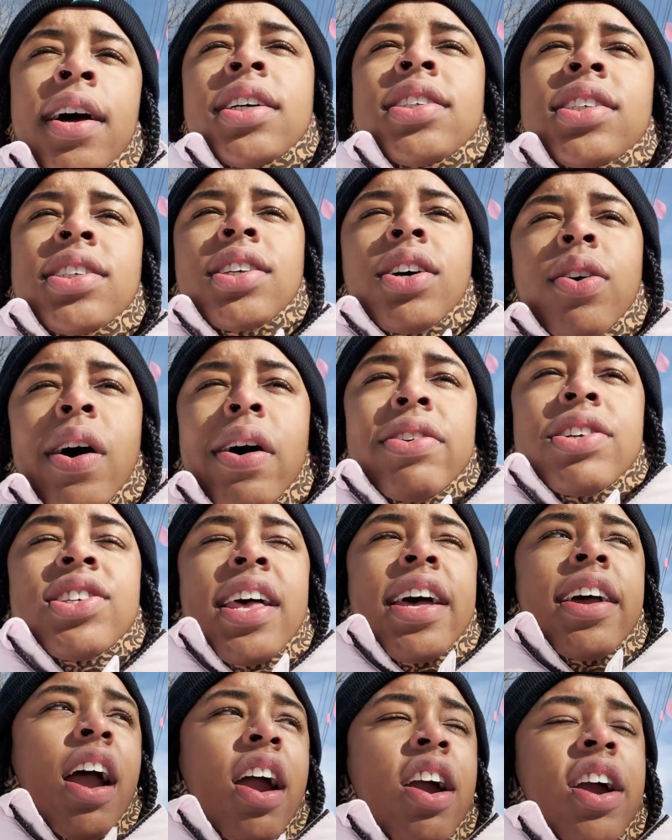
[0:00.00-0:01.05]
So I was
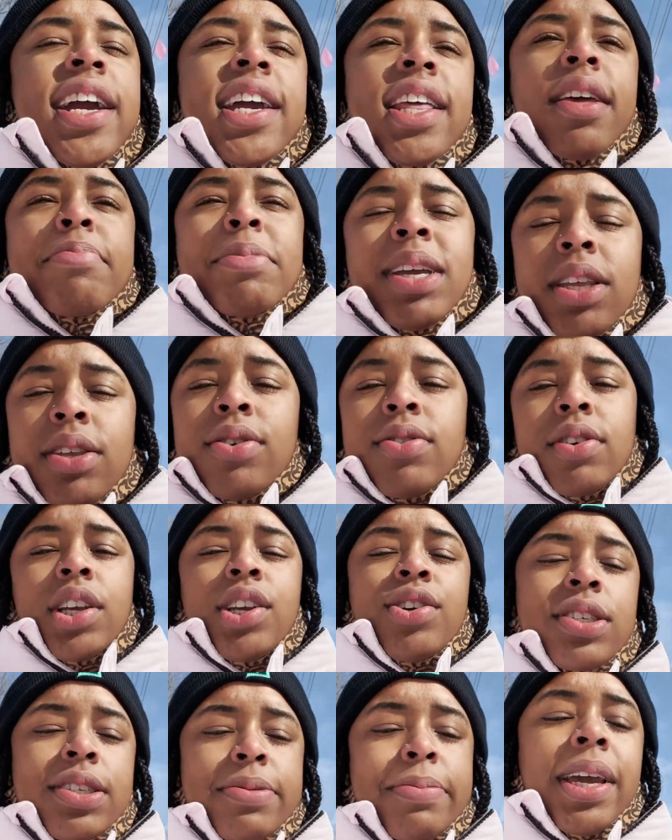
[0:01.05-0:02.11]
like, all right, let me
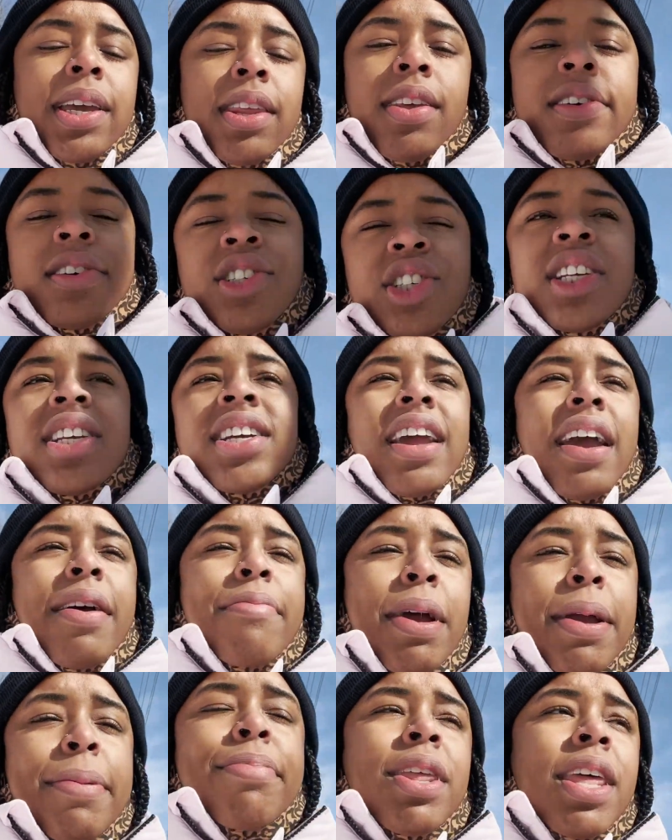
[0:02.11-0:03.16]
use my lunch to get
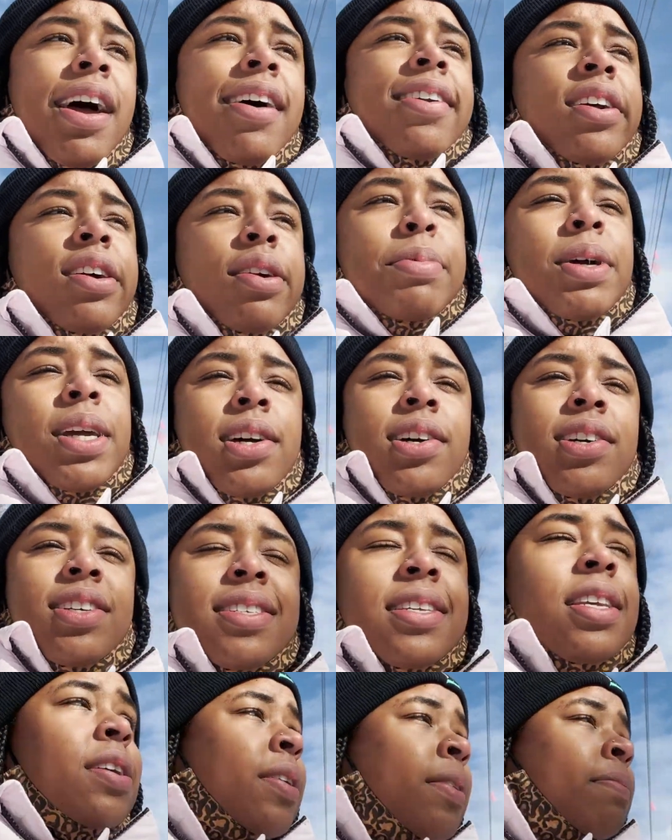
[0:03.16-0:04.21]
my planner,
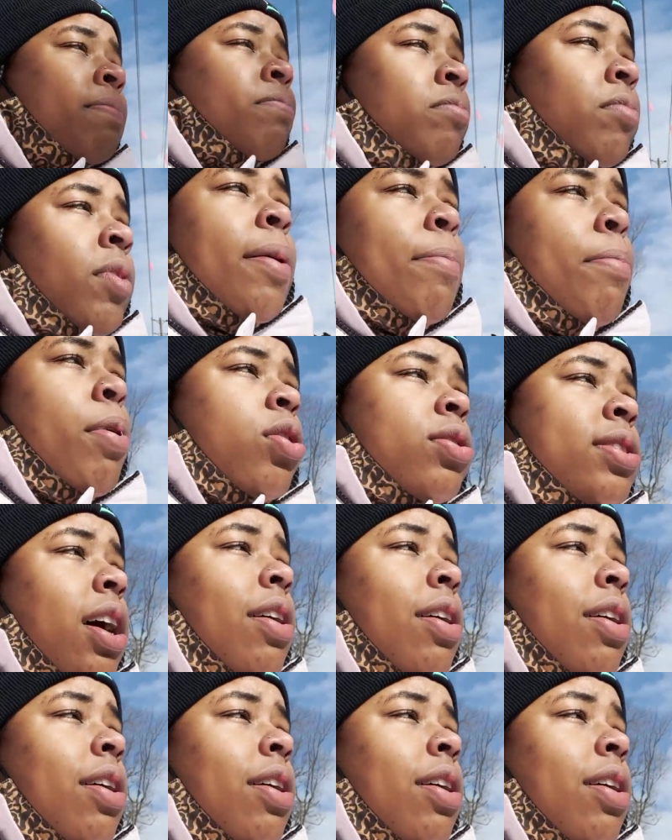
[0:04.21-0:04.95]
because post